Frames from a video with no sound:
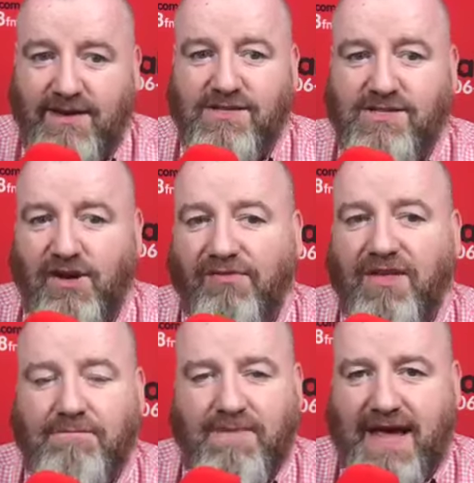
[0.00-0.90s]
stuff
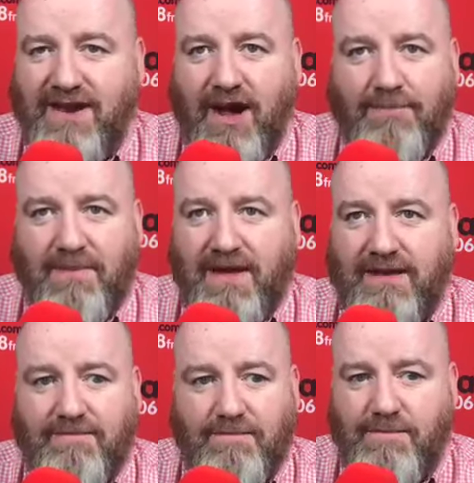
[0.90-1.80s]
that may not
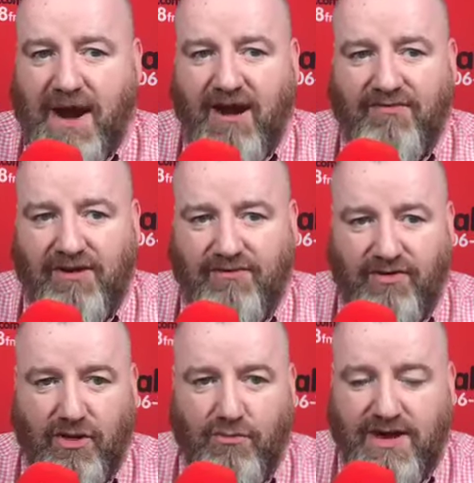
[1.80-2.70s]
be perfect
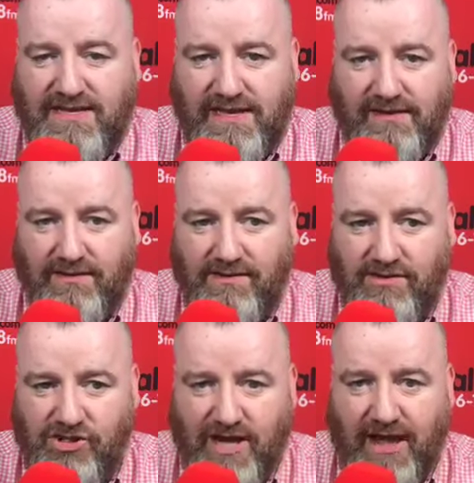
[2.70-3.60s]
for the retail
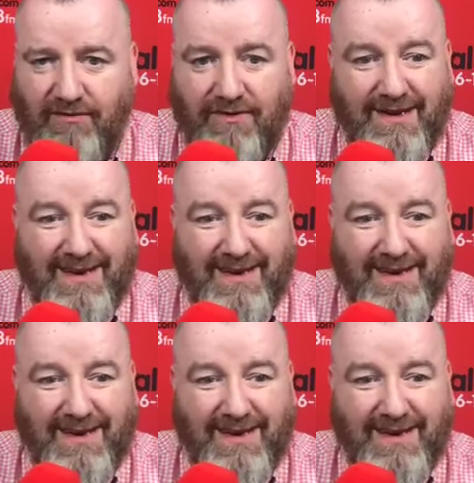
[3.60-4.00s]
shelf.